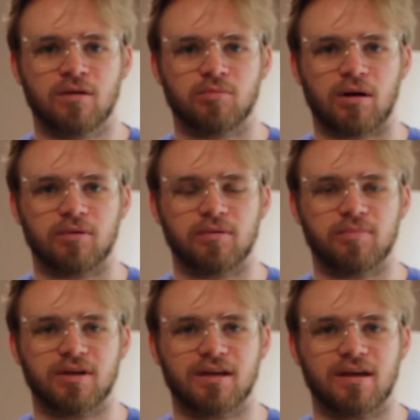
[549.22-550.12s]
probably
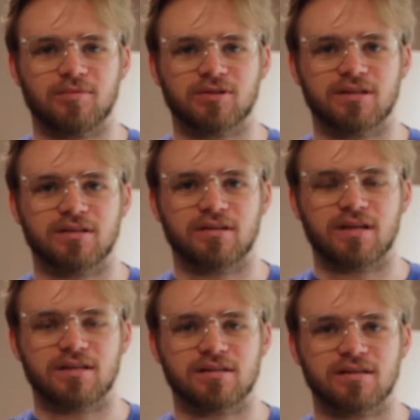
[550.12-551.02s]
being able to
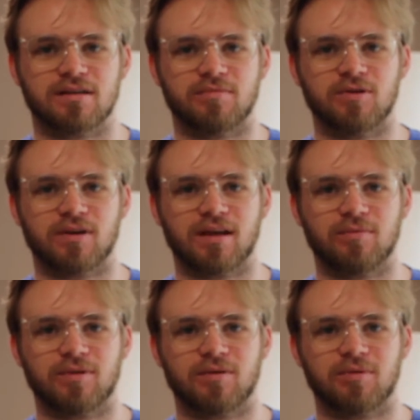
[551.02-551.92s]
easily communicate
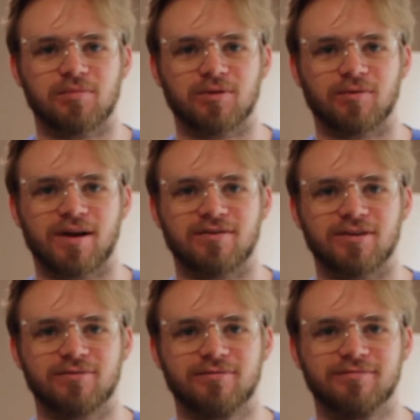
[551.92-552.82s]
with the people around you.